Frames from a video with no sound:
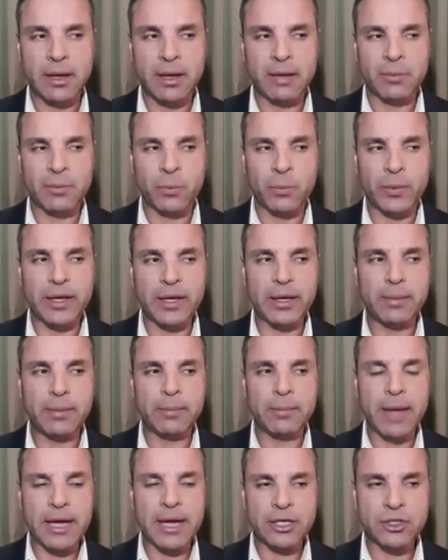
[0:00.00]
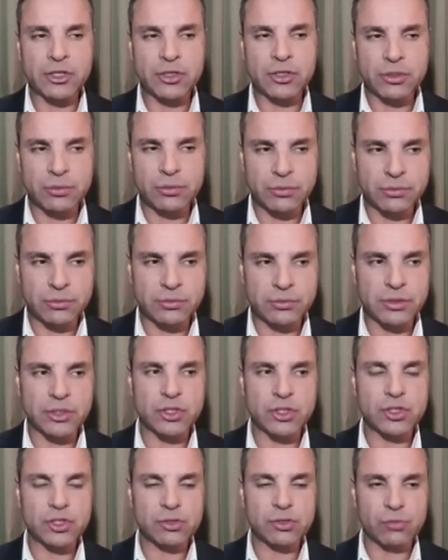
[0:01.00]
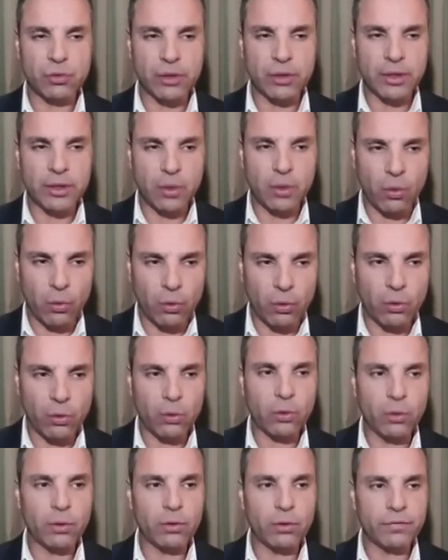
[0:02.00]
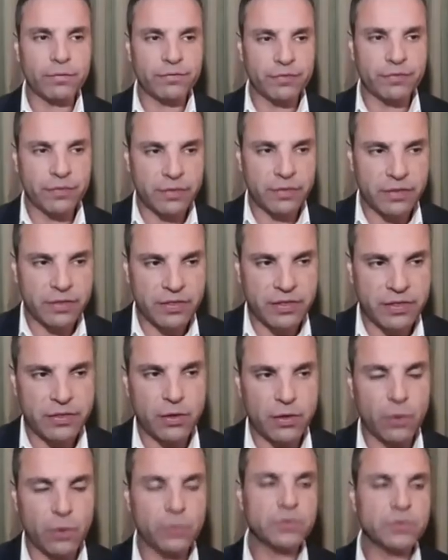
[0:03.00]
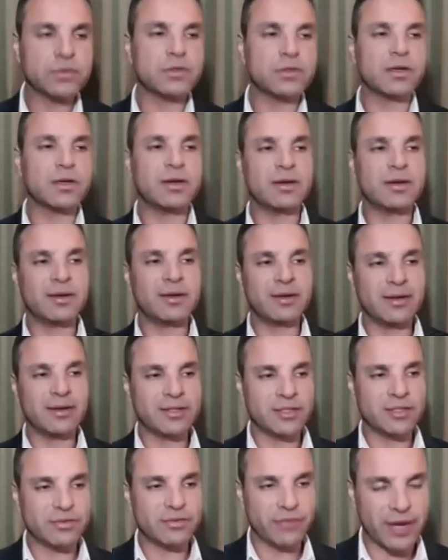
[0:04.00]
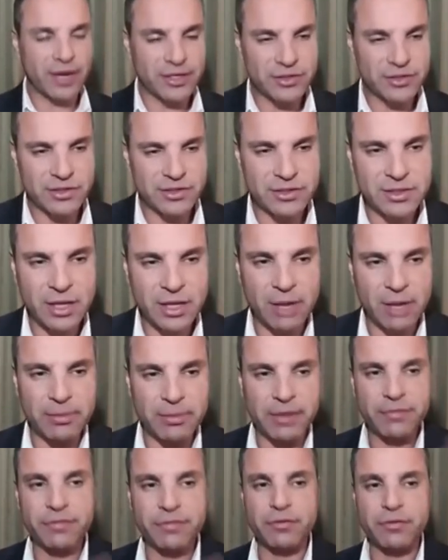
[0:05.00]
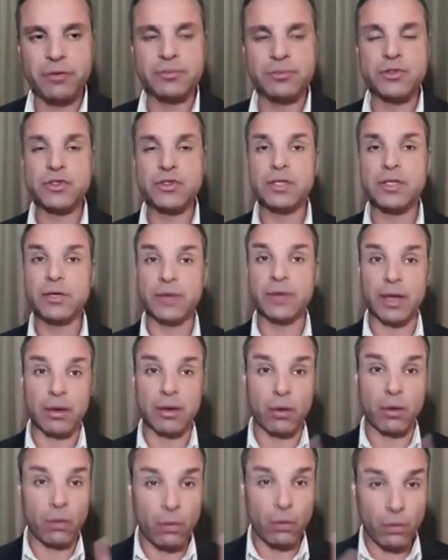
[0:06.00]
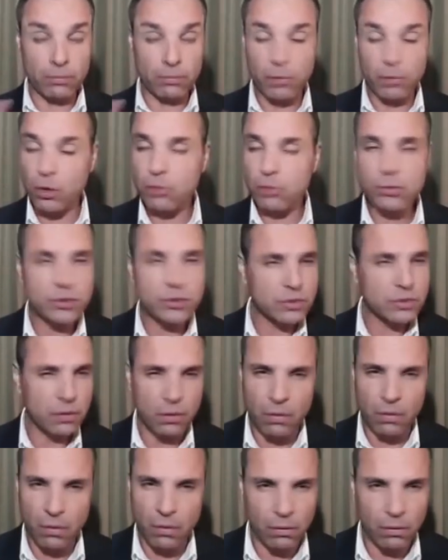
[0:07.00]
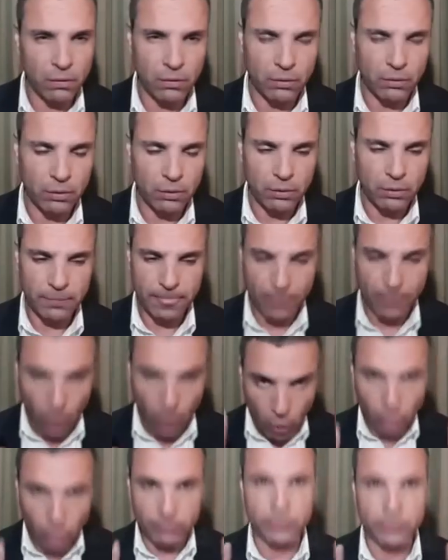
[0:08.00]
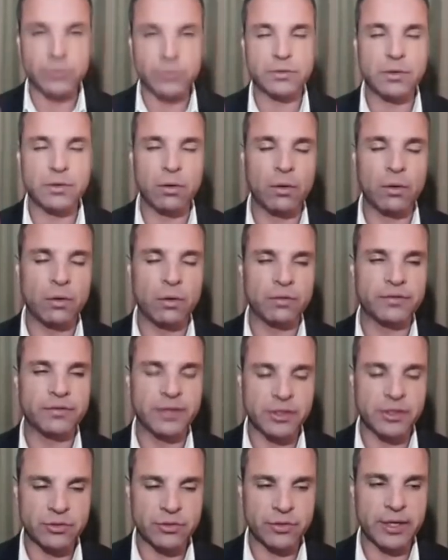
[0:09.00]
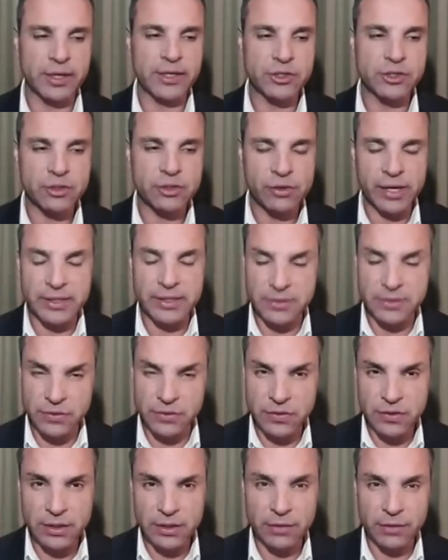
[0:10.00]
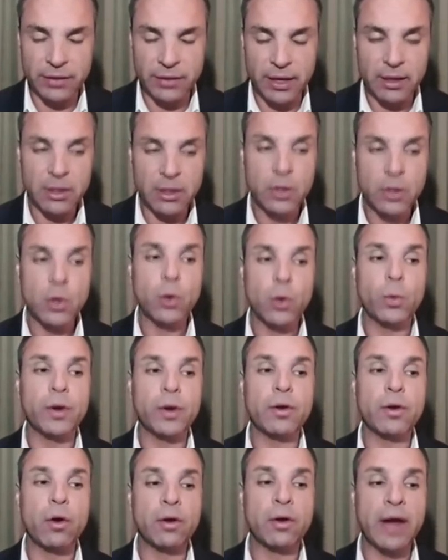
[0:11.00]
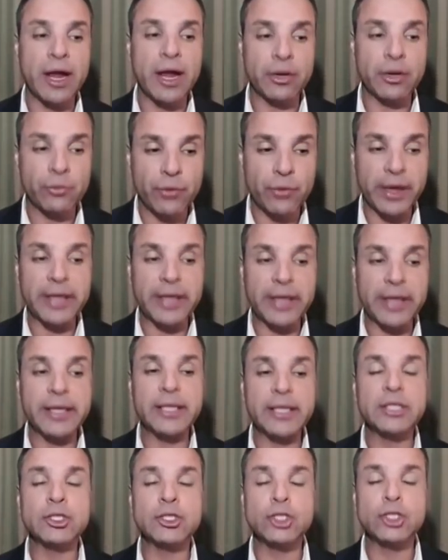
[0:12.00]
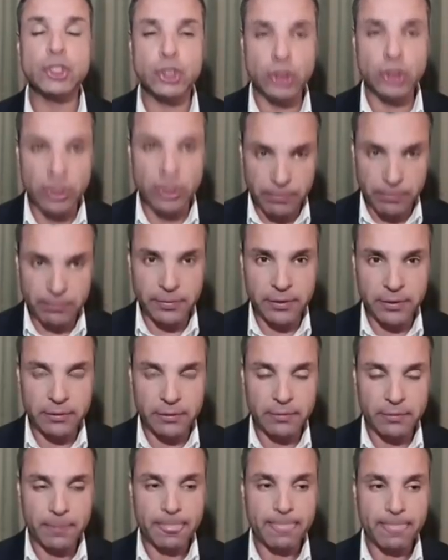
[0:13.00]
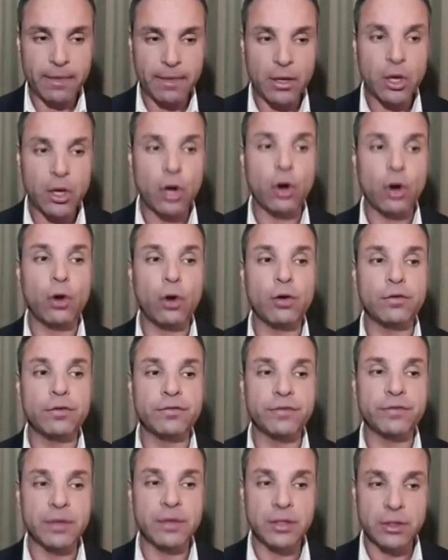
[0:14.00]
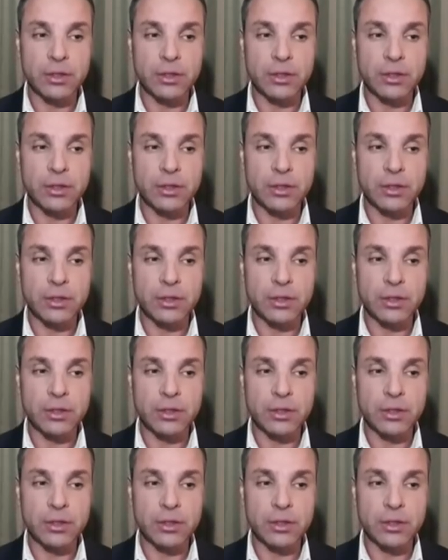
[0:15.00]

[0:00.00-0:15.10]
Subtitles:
We managed to destroy all of those devices coming from Syria. Almost all of the Israeli strikes in Syria were on Iranian shipment of